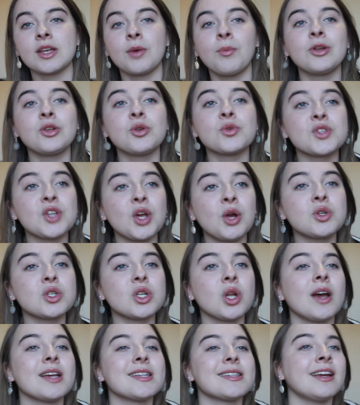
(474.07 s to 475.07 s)
And when you're
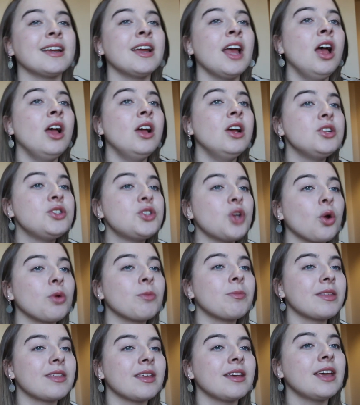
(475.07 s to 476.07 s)
socializing,
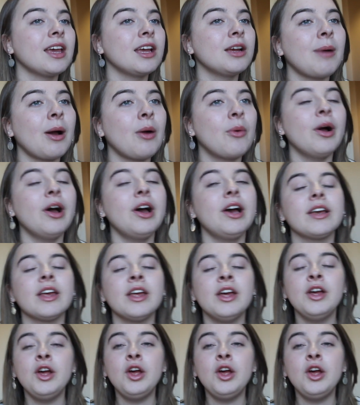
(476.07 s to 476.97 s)
don't be thinking about work.